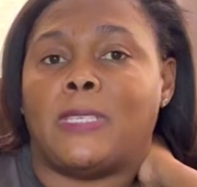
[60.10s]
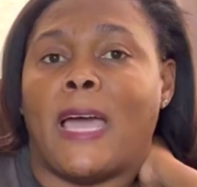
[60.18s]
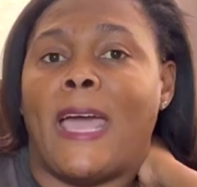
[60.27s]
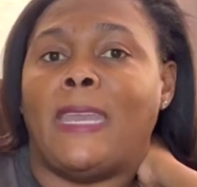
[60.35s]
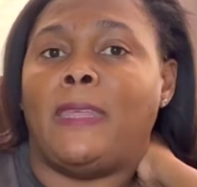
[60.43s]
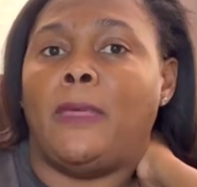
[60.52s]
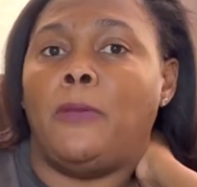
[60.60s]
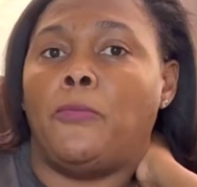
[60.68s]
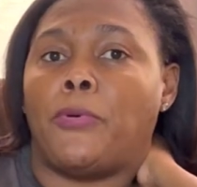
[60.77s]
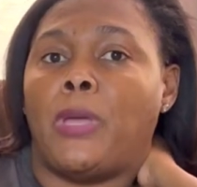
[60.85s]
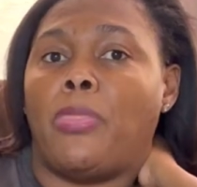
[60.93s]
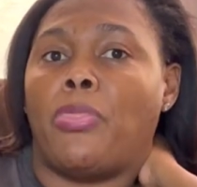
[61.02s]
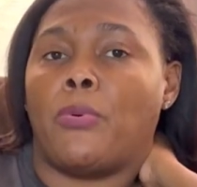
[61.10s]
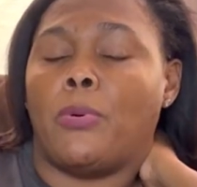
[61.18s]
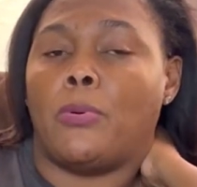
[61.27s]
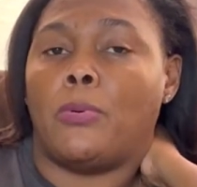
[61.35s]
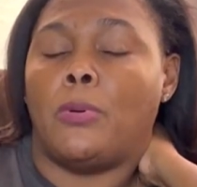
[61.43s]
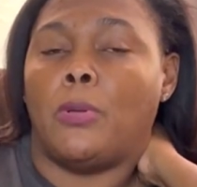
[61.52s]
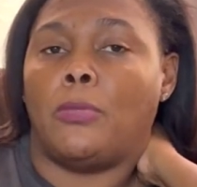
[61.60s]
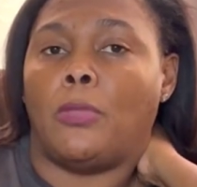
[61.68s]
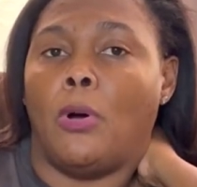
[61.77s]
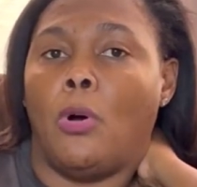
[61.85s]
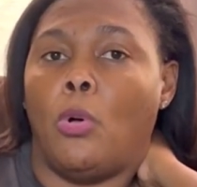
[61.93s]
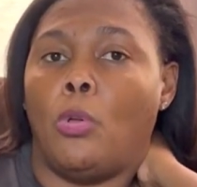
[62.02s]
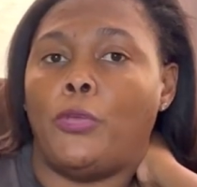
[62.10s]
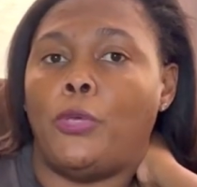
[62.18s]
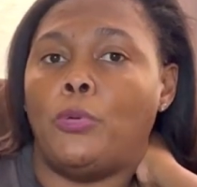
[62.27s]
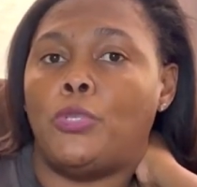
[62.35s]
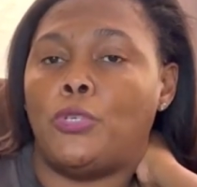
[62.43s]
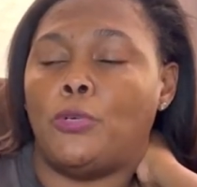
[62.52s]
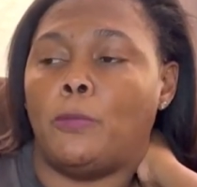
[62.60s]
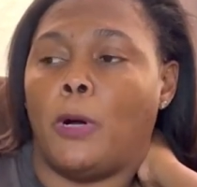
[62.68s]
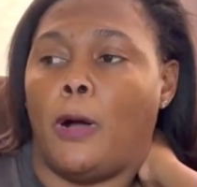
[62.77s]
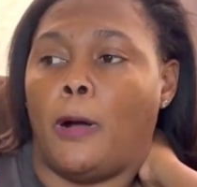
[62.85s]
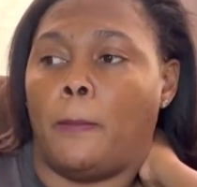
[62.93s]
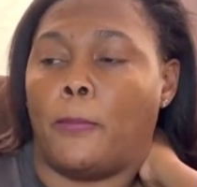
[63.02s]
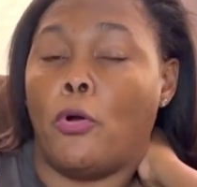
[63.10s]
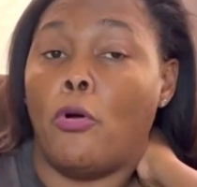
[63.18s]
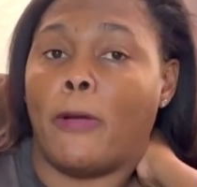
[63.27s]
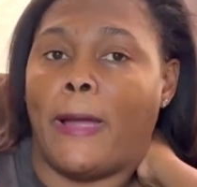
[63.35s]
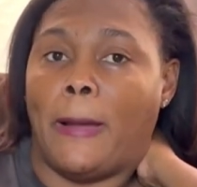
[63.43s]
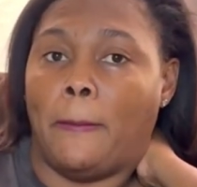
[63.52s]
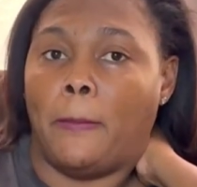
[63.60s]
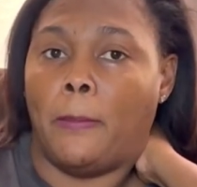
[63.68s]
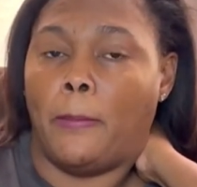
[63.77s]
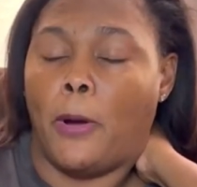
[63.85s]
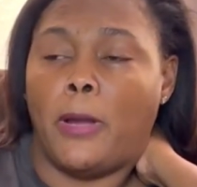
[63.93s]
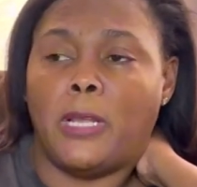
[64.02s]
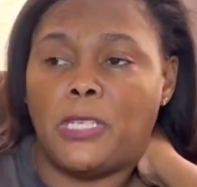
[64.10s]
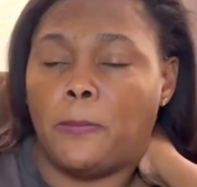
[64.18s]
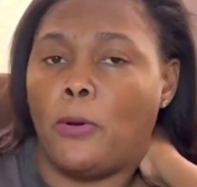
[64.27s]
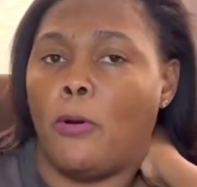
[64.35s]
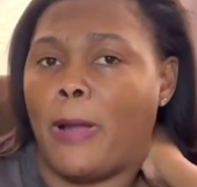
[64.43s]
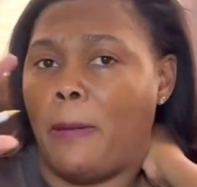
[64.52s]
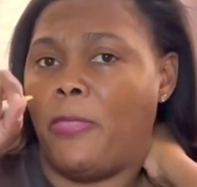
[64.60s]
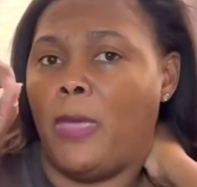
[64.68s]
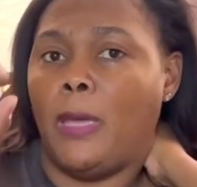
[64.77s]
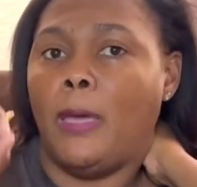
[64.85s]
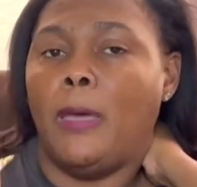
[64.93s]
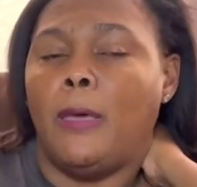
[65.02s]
I didn't read through the whole YouTube partnership program thing.